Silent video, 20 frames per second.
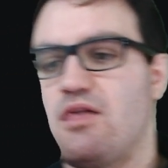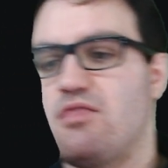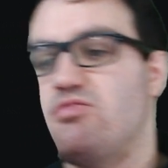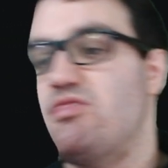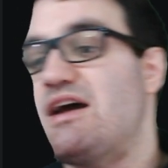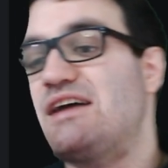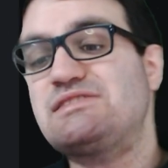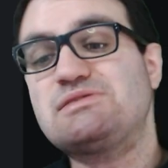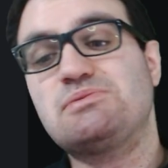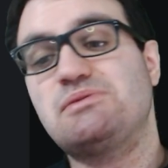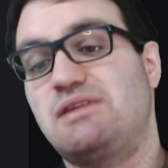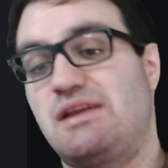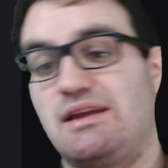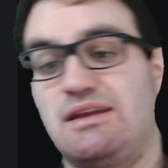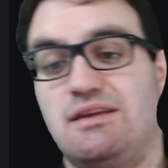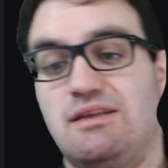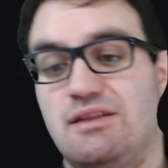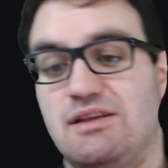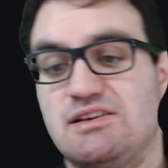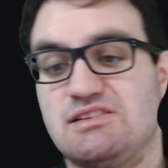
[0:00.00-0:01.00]
That's
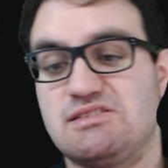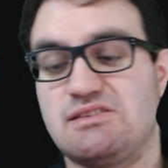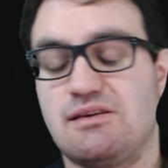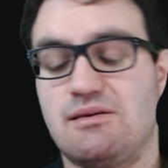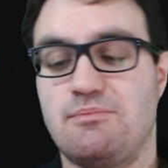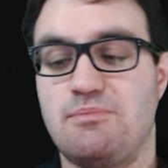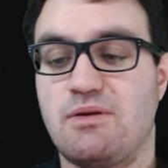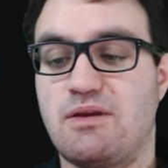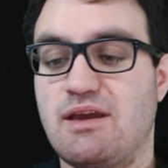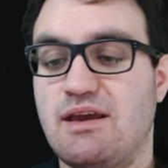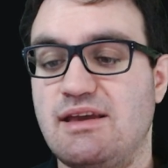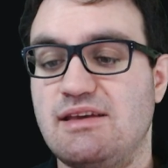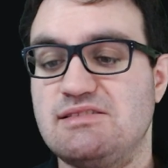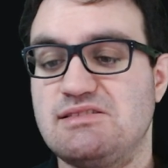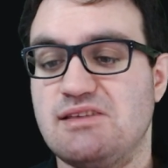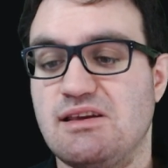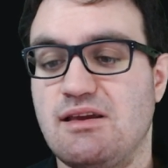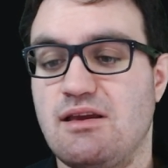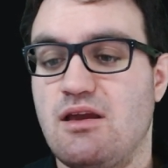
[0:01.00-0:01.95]
ridiculous because